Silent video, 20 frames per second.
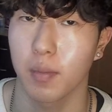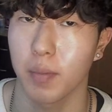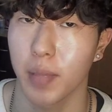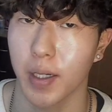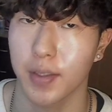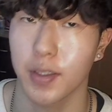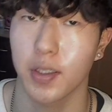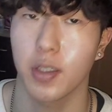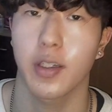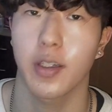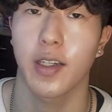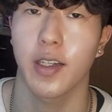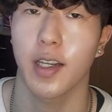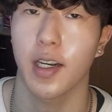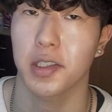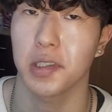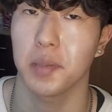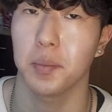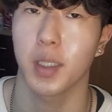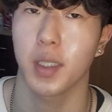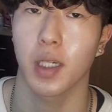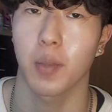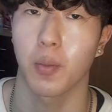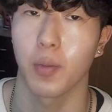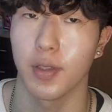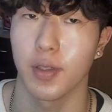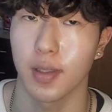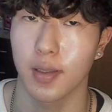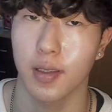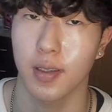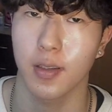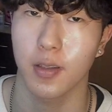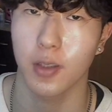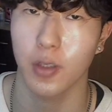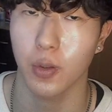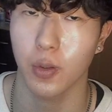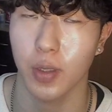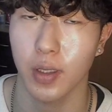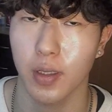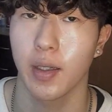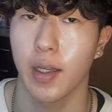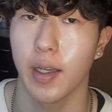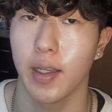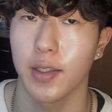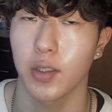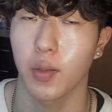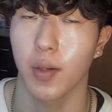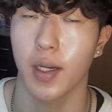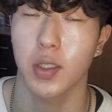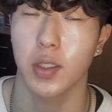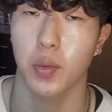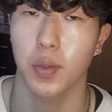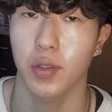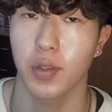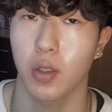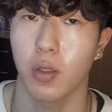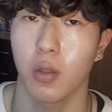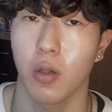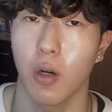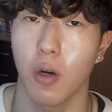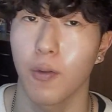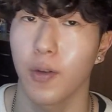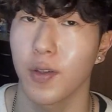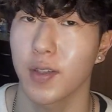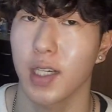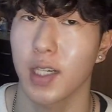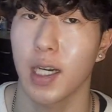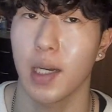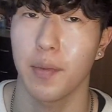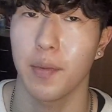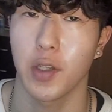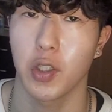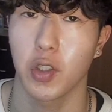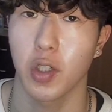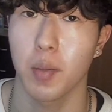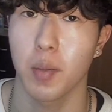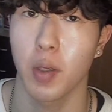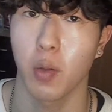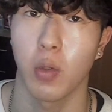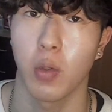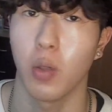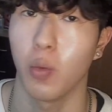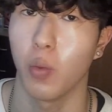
bacteria can actually become resistant to it, and so as a result, over time, the treatment won't